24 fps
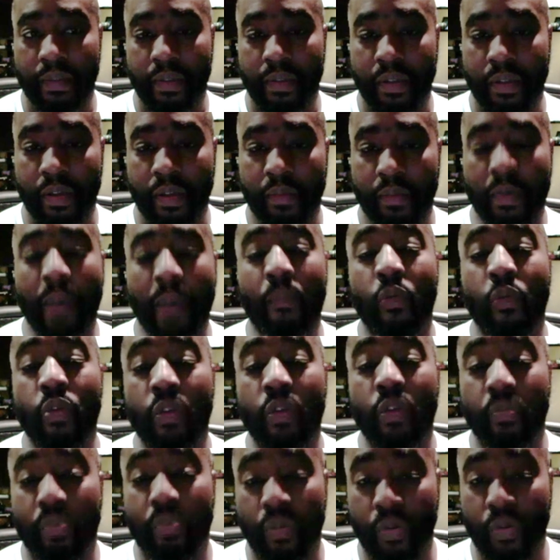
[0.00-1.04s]
My morning
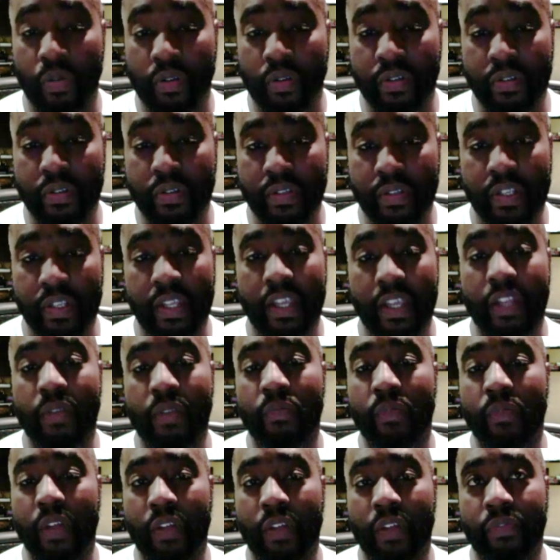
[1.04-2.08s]
pause,
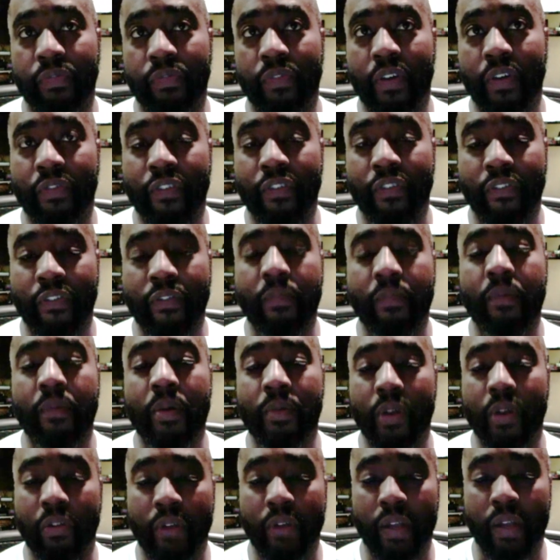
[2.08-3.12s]
if I remember
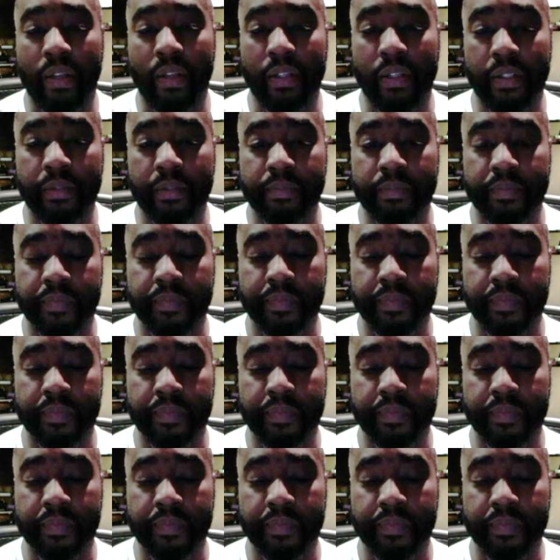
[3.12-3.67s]
correctly,